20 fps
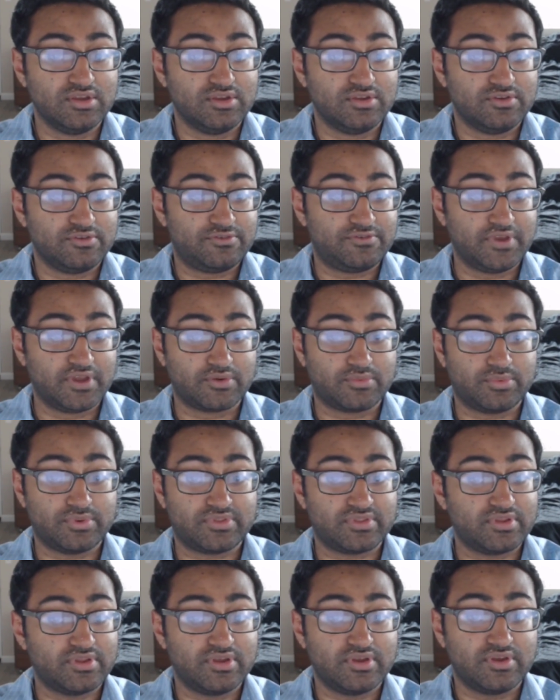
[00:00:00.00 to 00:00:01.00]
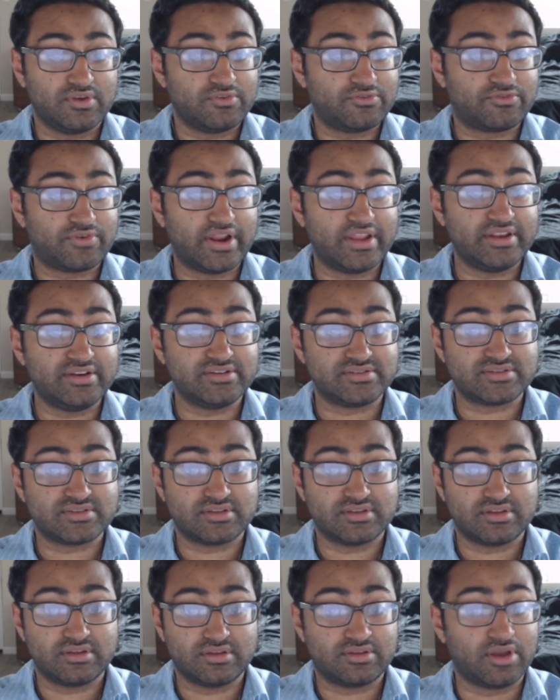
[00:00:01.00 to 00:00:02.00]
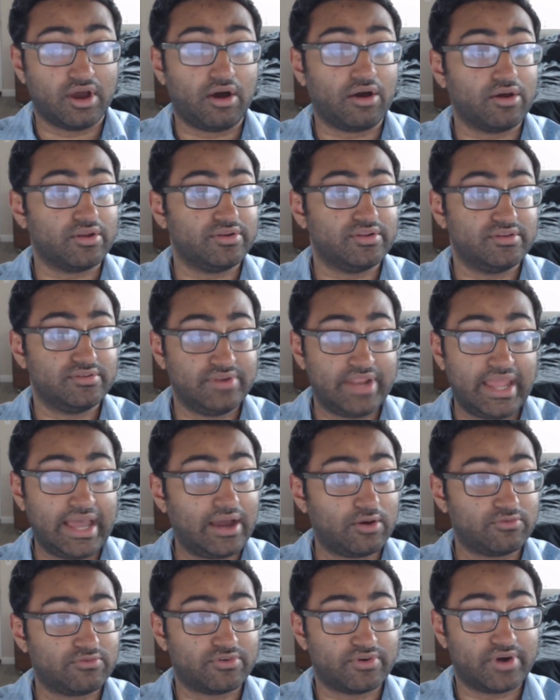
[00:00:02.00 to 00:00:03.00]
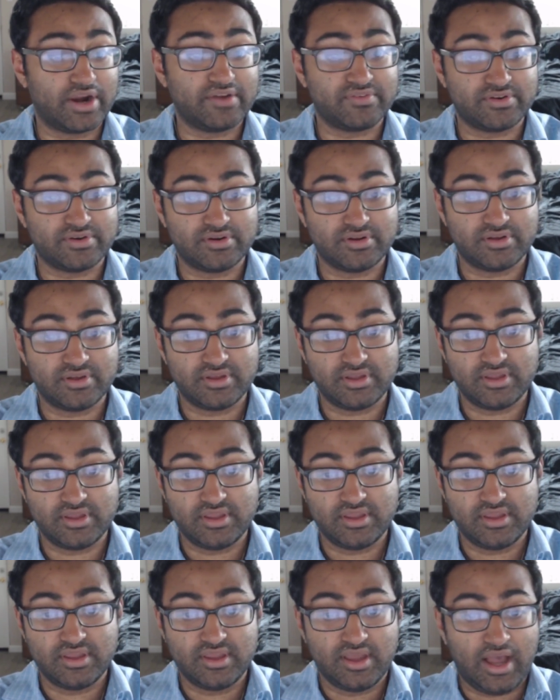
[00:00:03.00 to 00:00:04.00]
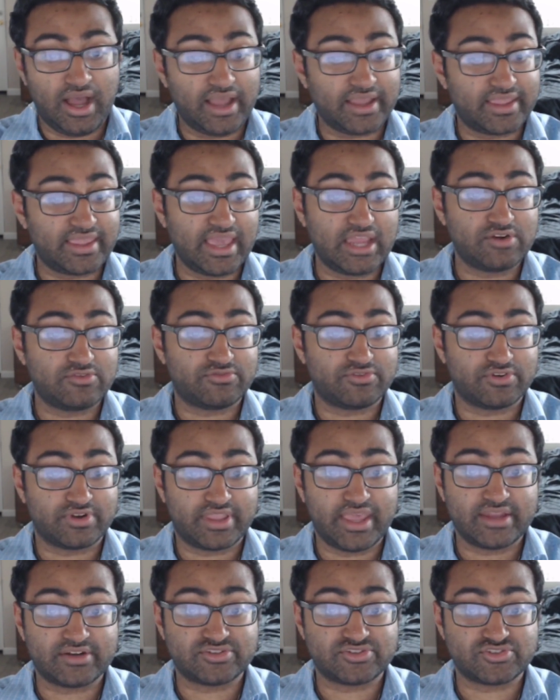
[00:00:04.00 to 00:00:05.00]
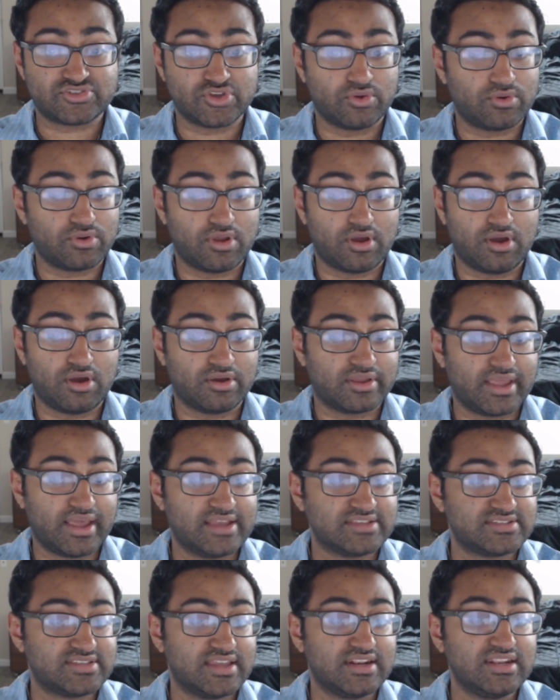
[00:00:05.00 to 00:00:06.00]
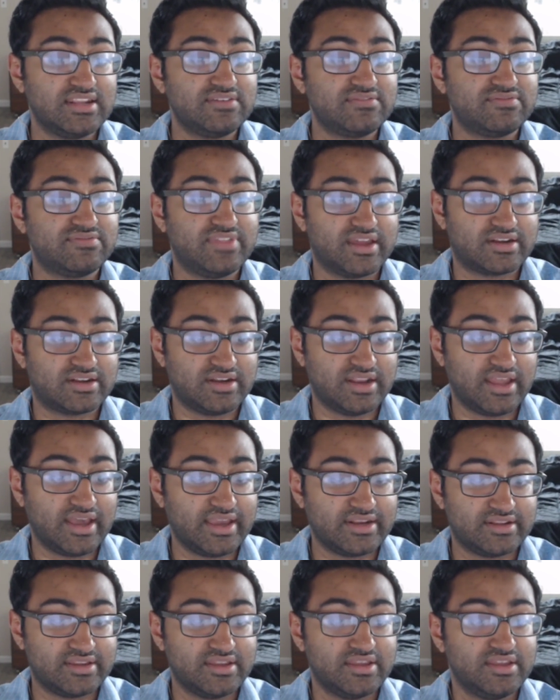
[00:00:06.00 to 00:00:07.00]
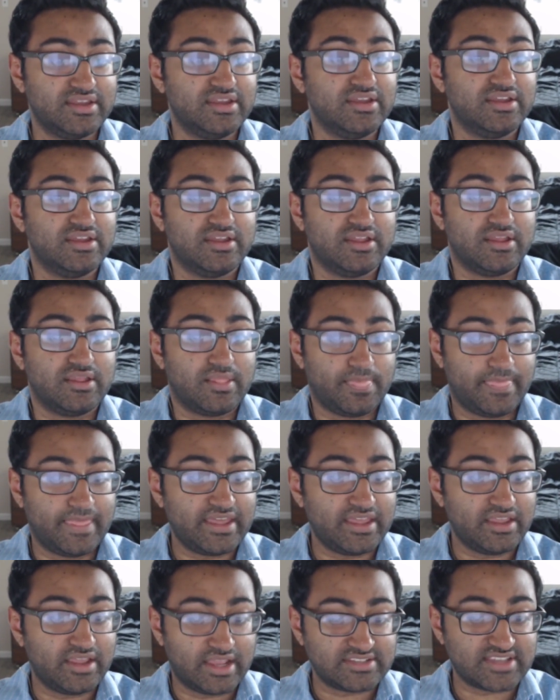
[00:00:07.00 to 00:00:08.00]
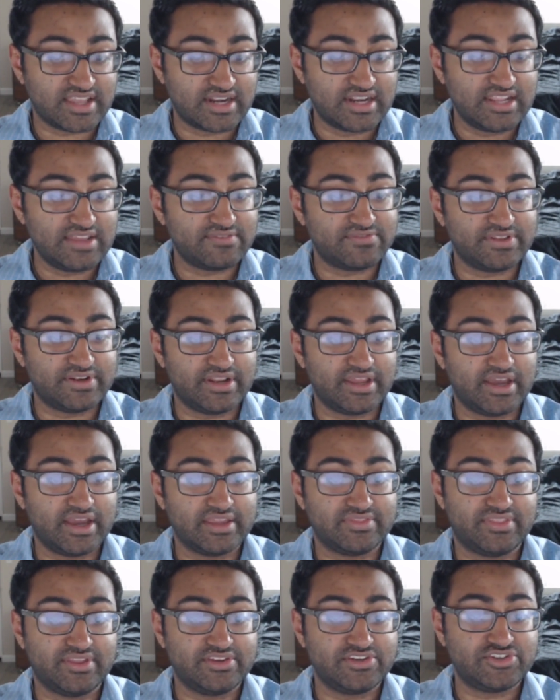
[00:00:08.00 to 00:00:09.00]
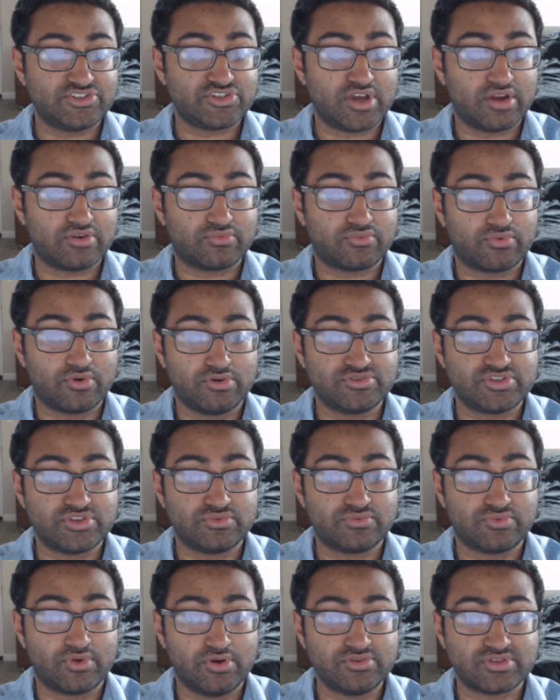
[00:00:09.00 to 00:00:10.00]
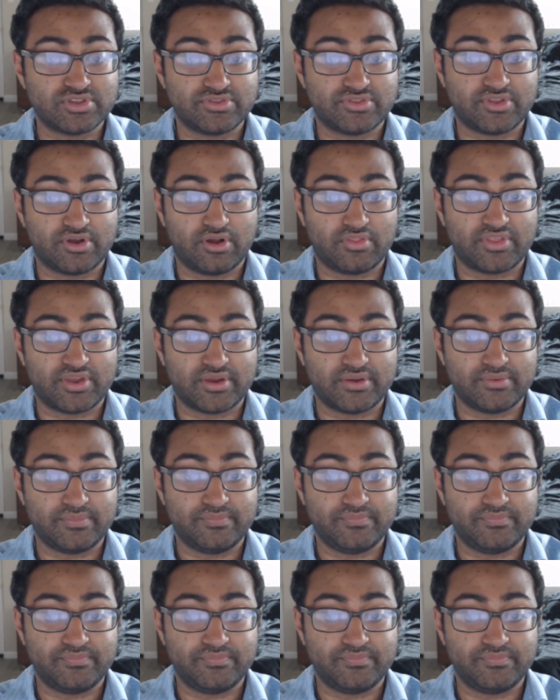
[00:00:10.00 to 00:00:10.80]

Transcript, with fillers: filled with friends gone now forever. I can't forget so long as I lived that night. They, as I lived the night, they shot Rosie Rosenthal there.